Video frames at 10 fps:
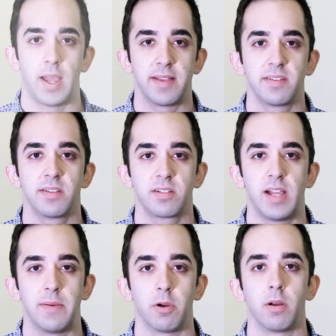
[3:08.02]
As a
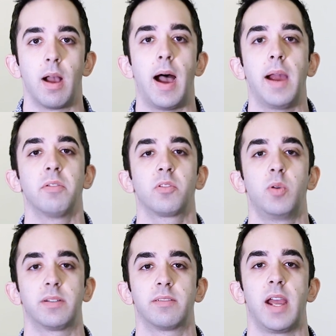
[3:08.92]
disclaimer, I was
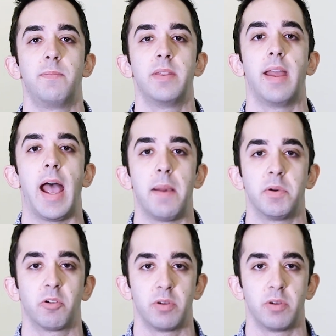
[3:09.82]
quick to type in the admin